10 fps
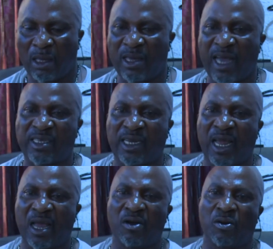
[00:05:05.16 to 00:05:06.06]

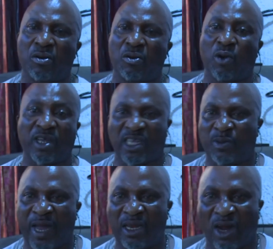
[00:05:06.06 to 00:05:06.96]
Yesterday was his
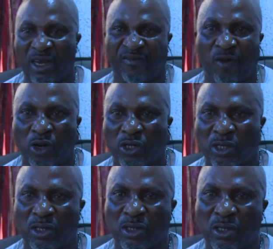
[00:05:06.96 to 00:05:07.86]
birthday on the
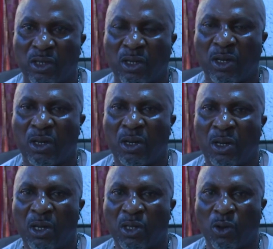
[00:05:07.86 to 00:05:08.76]
4th.
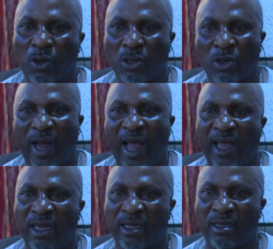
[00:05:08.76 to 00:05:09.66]
So though
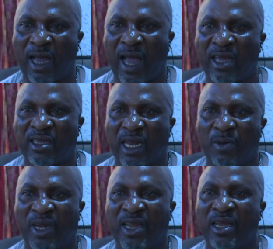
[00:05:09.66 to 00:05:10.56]
I
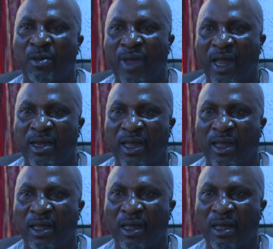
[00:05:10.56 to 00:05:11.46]
celebrated the
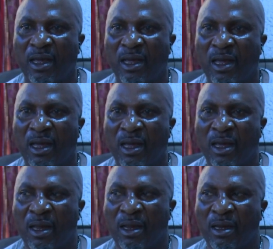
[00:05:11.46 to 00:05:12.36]
birthday,
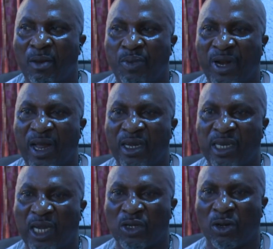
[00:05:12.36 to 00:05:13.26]
the prayer
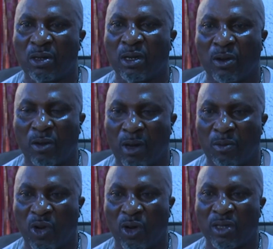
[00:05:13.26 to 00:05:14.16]
section,
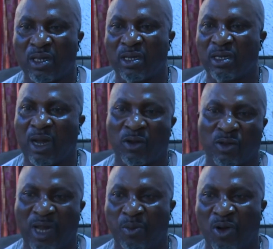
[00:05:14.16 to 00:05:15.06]
because that was
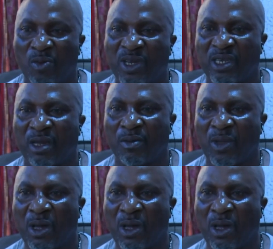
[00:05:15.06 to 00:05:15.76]
what I promised him.